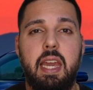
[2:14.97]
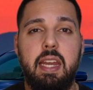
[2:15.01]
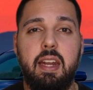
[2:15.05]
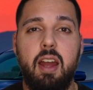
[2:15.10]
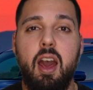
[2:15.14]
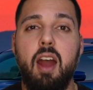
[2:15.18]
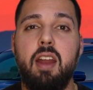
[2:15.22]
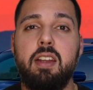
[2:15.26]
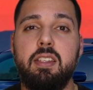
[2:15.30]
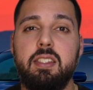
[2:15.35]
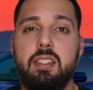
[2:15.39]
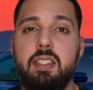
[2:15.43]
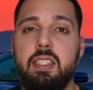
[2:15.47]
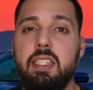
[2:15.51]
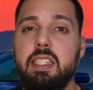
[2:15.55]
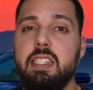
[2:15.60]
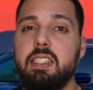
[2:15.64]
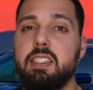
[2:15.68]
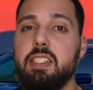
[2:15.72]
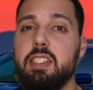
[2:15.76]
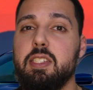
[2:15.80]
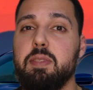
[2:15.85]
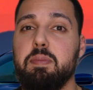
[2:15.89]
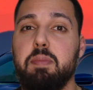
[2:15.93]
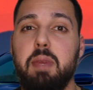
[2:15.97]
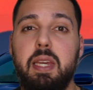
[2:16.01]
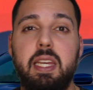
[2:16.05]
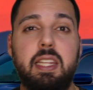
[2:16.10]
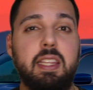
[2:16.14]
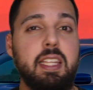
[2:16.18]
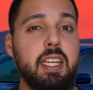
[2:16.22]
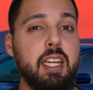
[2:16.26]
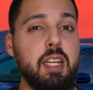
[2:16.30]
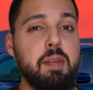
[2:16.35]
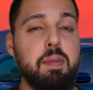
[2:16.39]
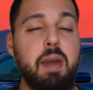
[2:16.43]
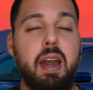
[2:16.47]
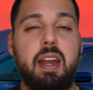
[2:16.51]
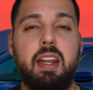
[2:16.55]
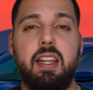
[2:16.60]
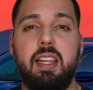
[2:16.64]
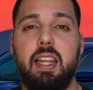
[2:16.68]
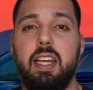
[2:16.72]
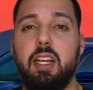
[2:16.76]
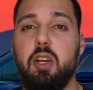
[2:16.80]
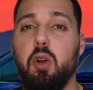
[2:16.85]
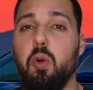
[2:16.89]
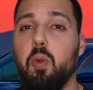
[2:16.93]
And honestly, just me thinking about it,
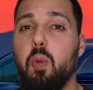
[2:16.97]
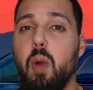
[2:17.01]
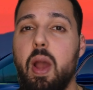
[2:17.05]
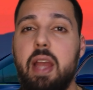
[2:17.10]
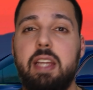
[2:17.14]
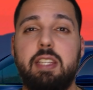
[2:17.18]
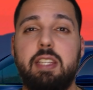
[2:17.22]
like a white